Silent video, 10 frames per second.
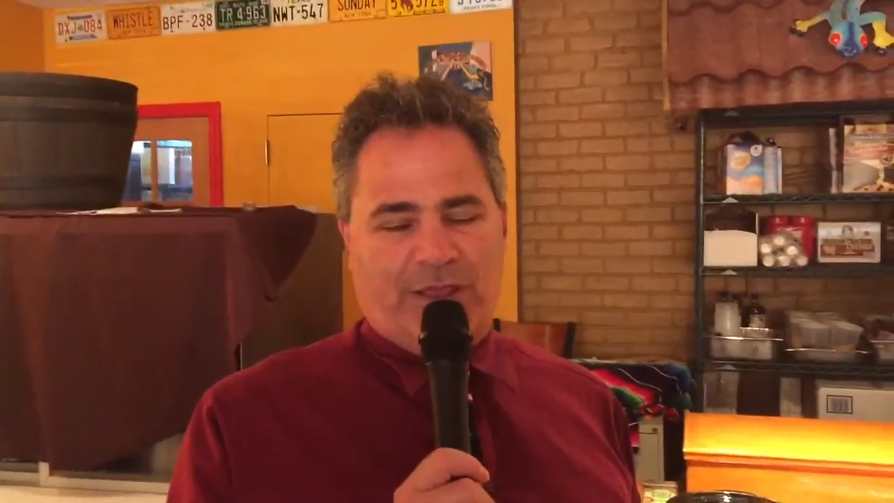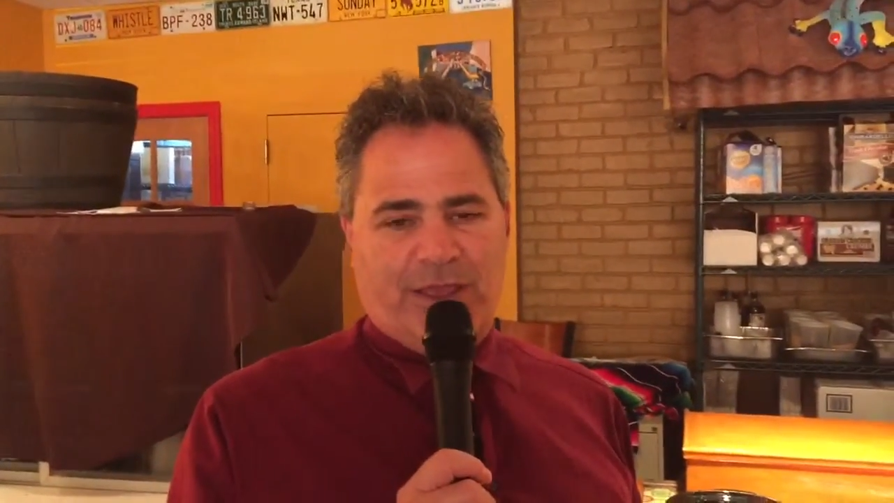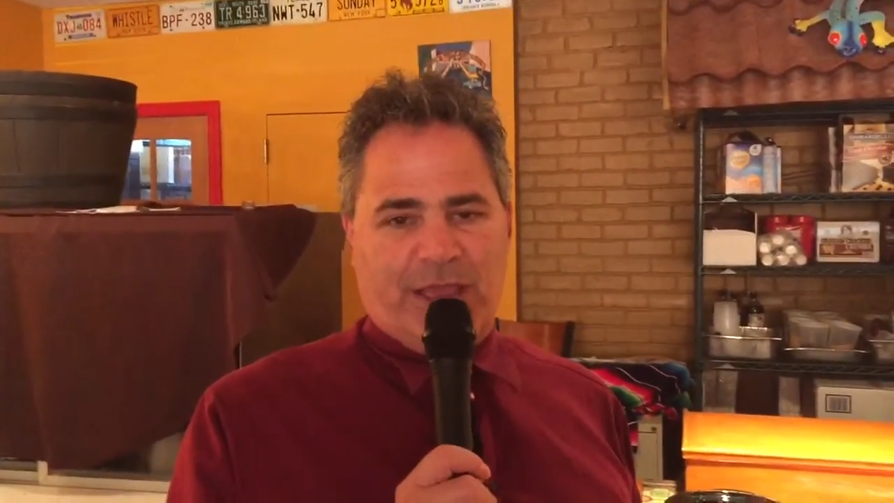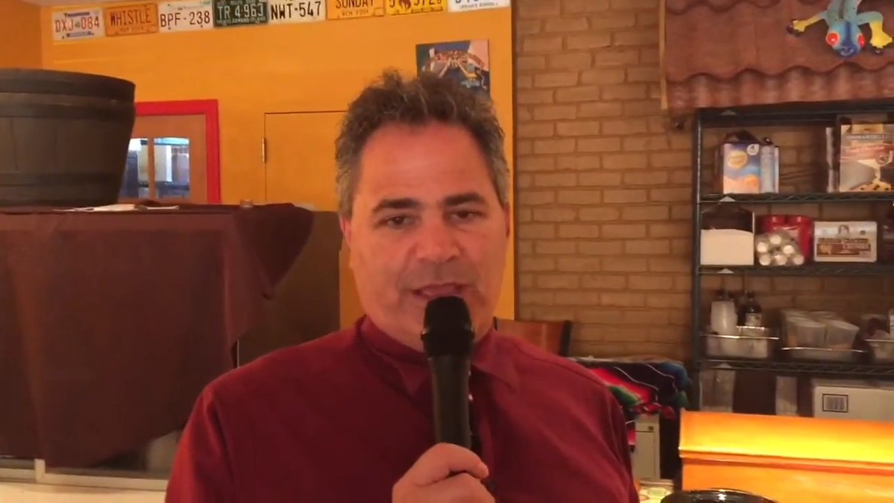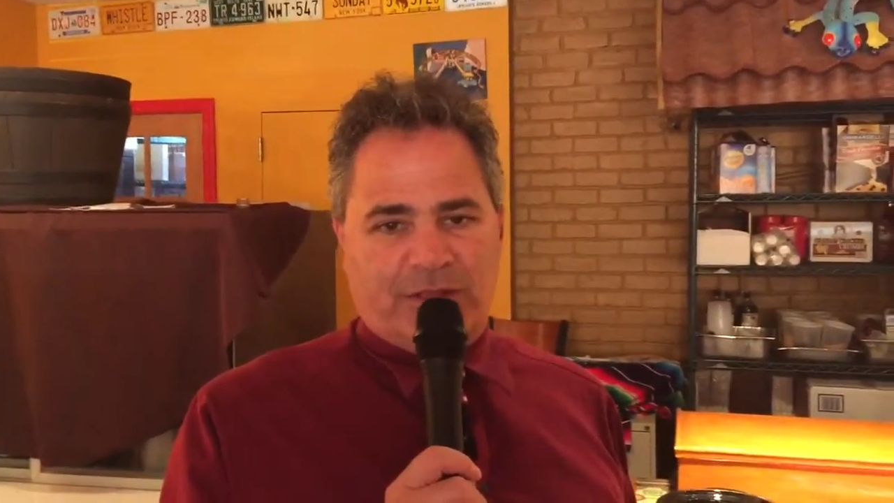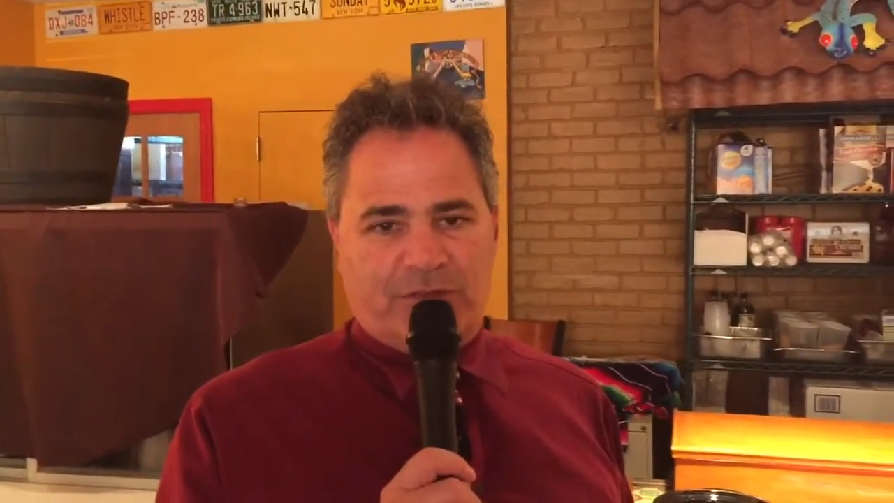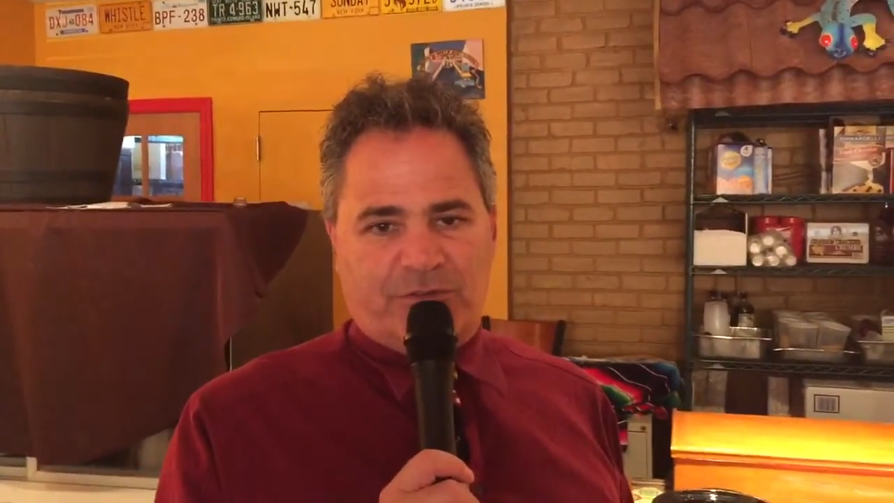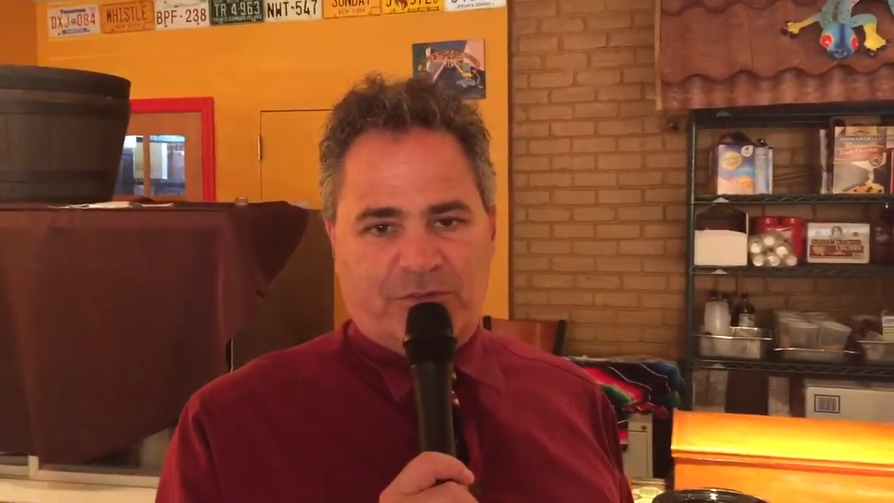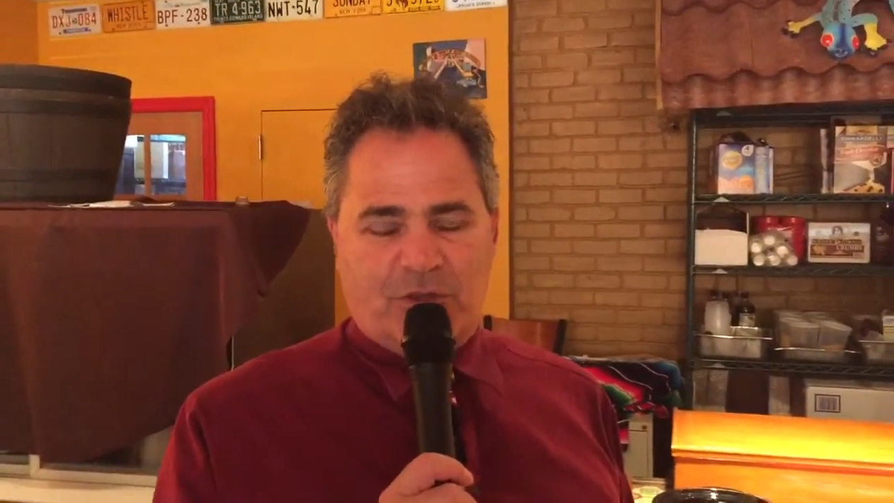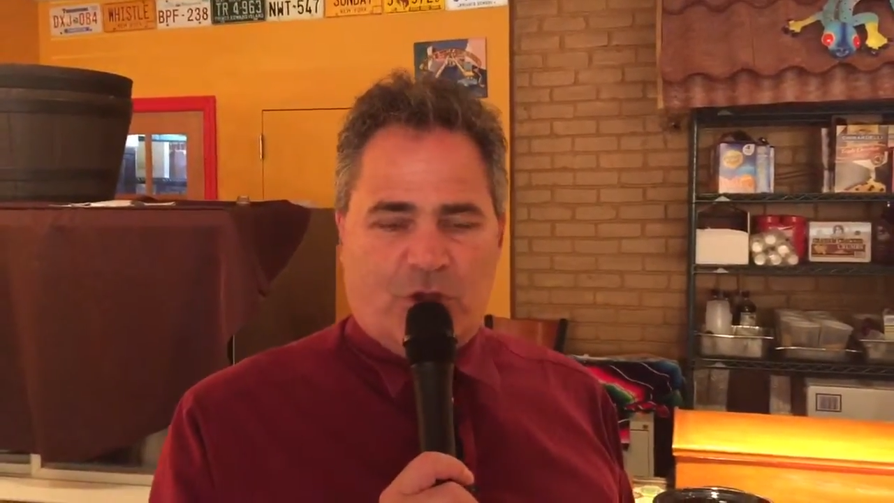He
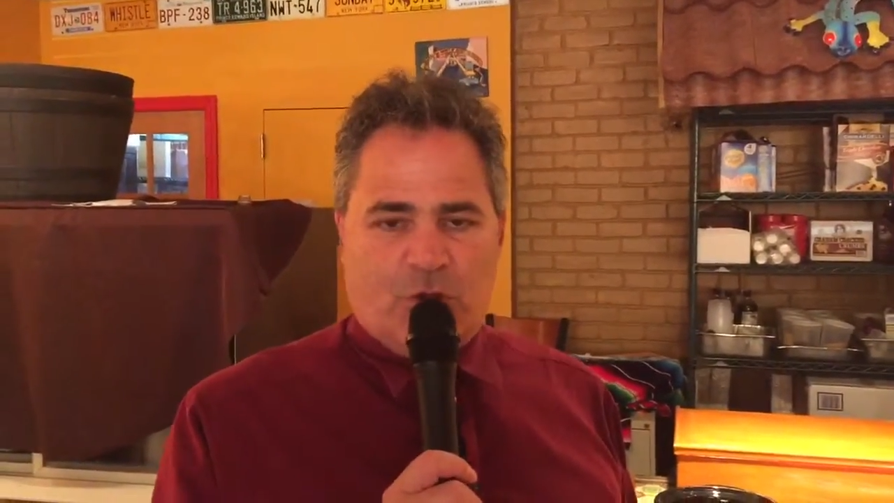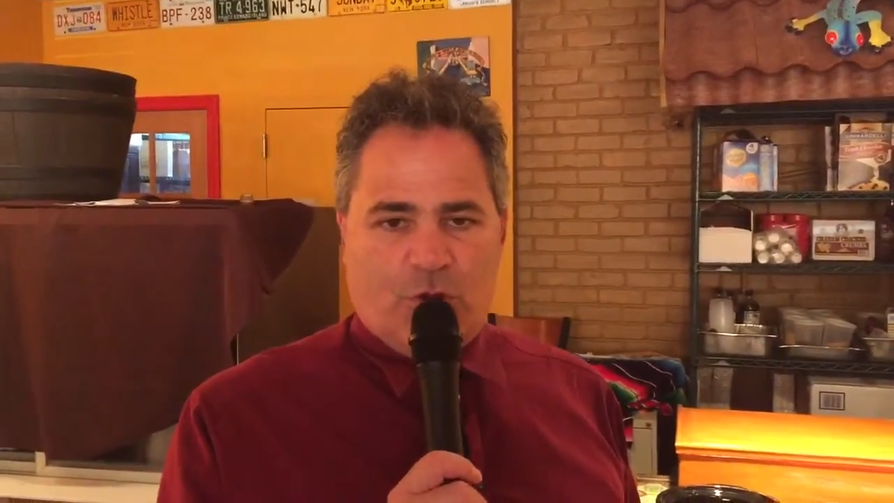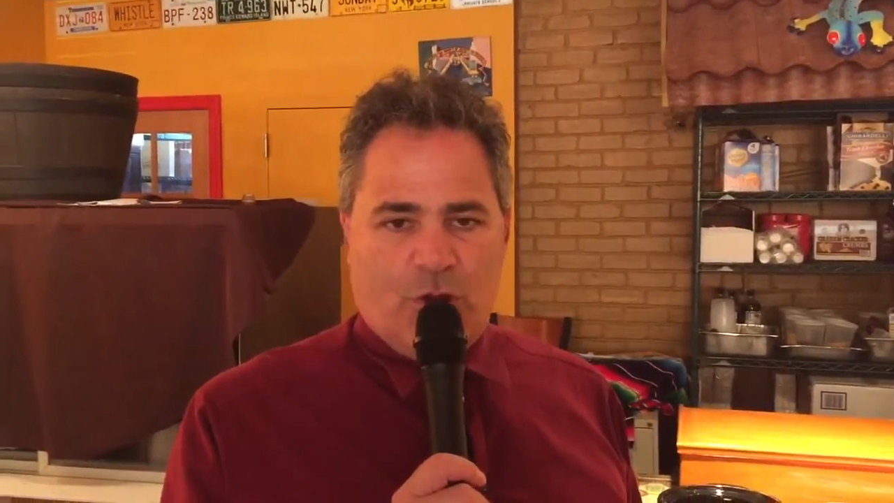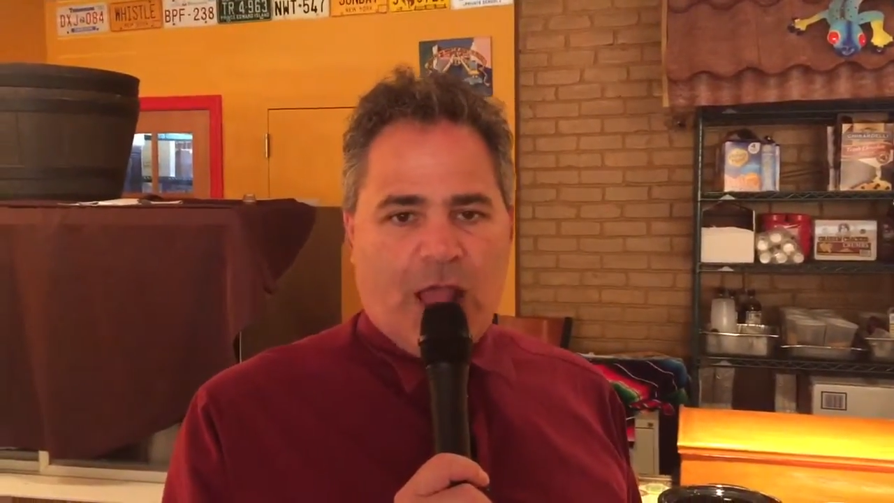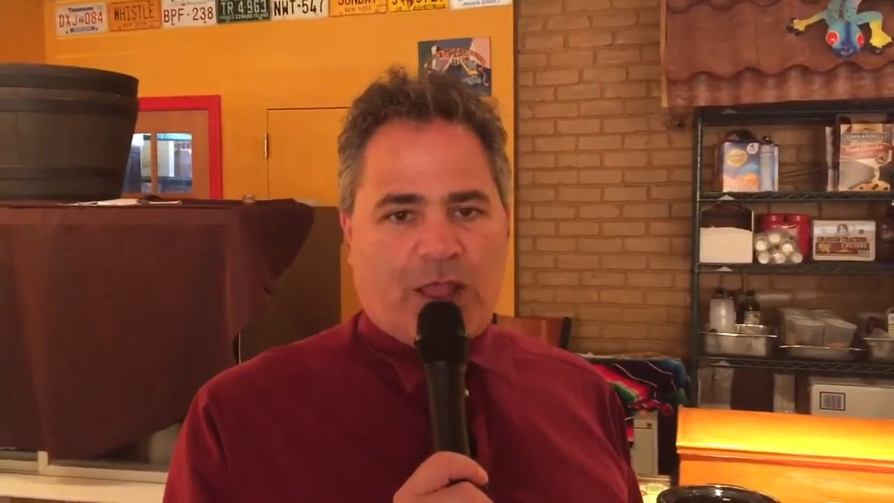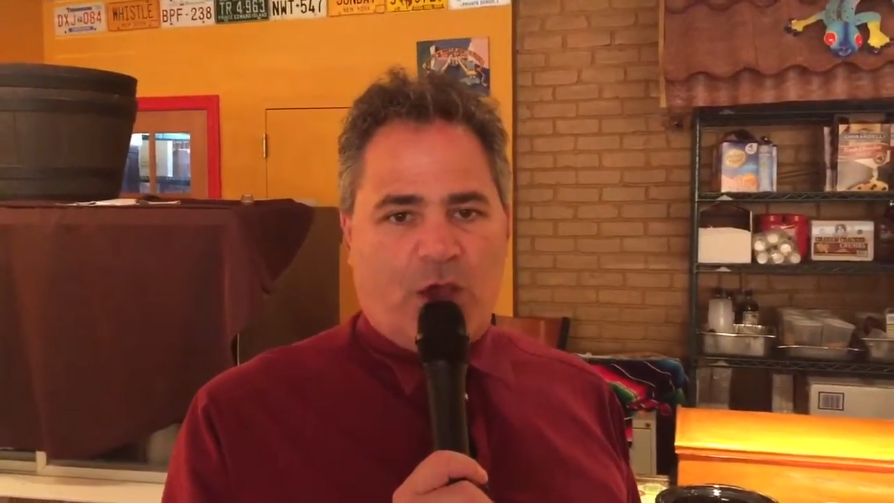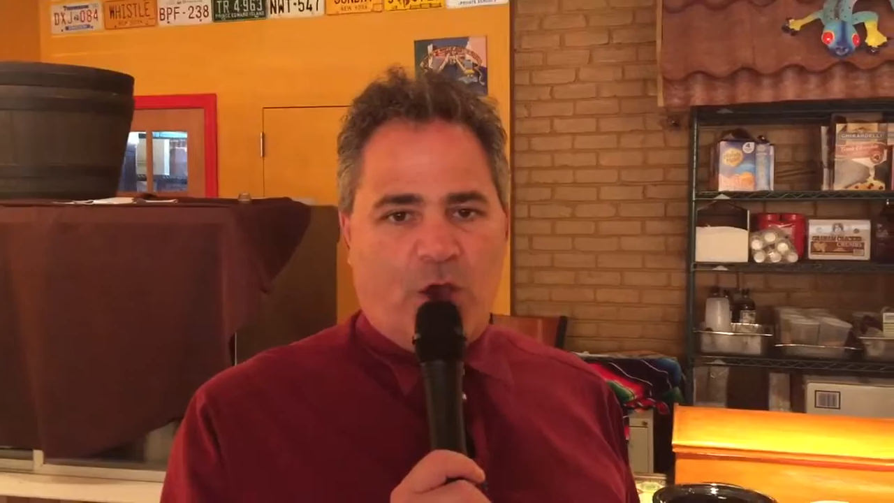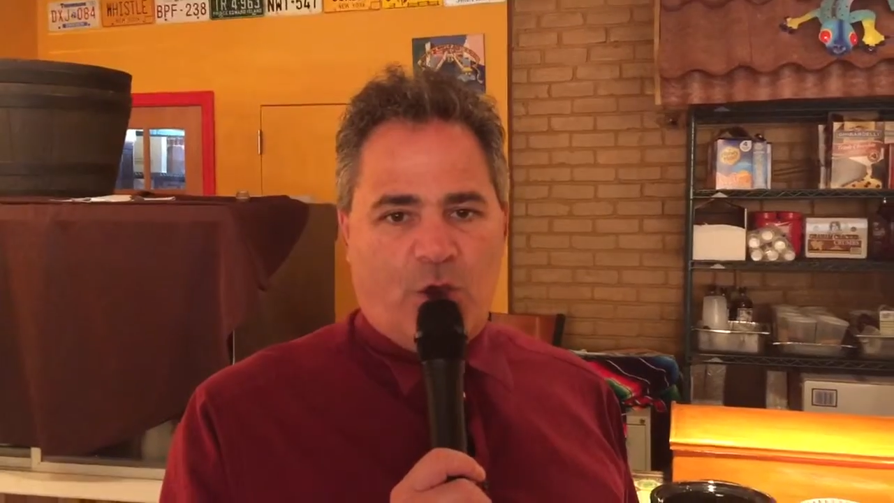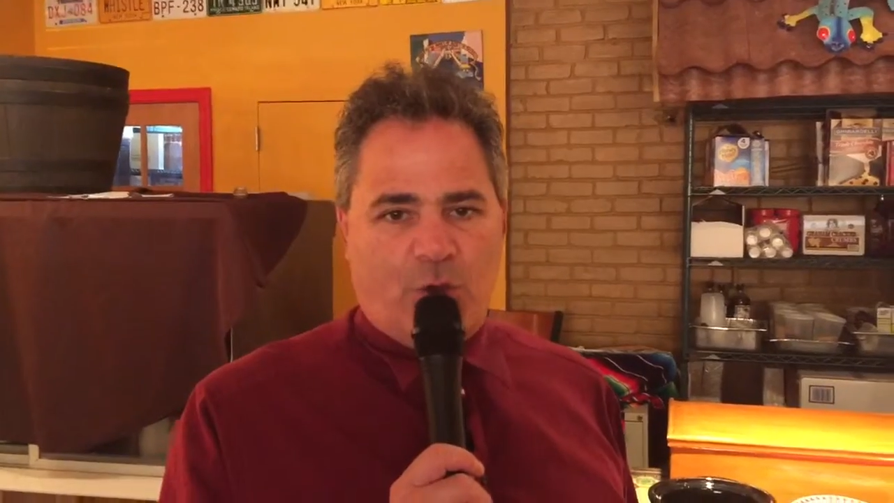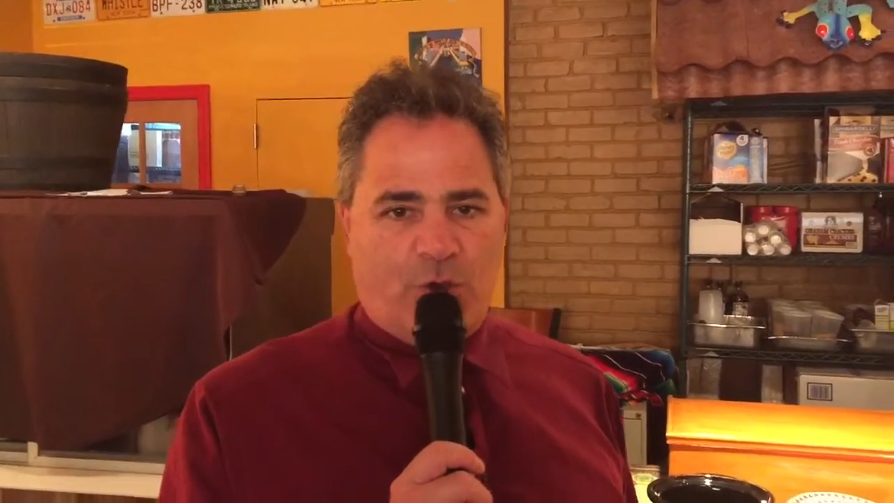is
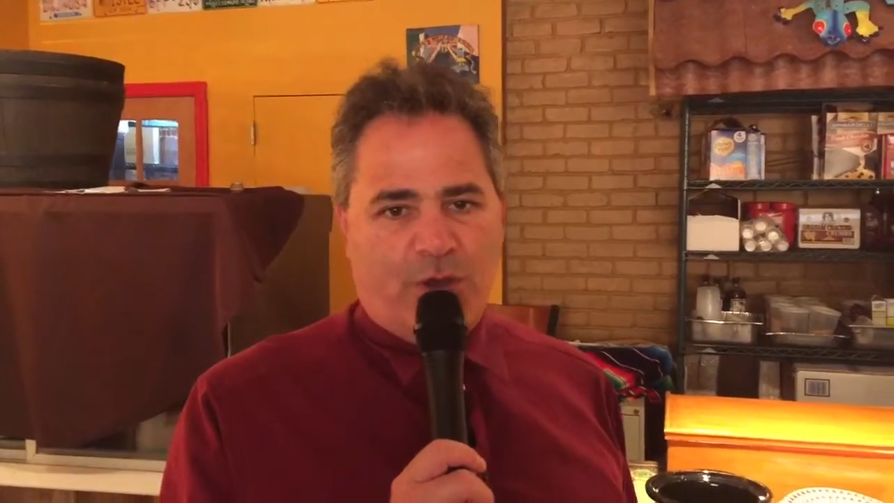Rocco